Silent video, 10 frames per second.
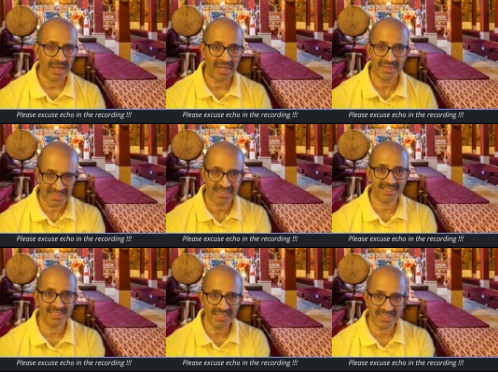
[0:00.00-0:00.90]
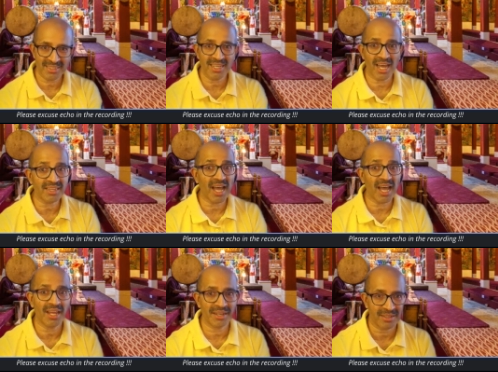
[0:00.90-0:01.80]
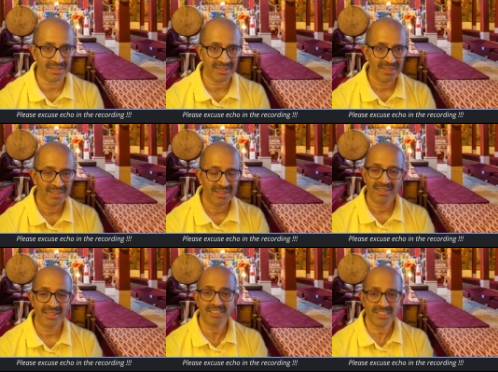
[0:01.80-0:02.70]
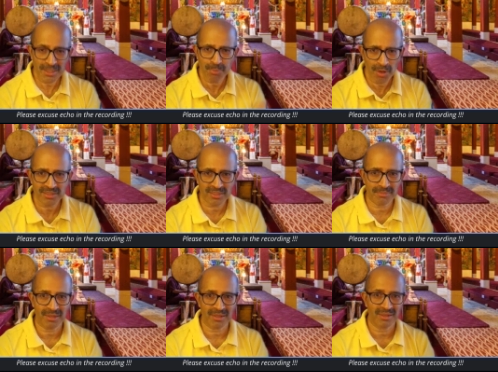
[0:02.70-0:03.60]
And that's the reason he says athana. It's impossible.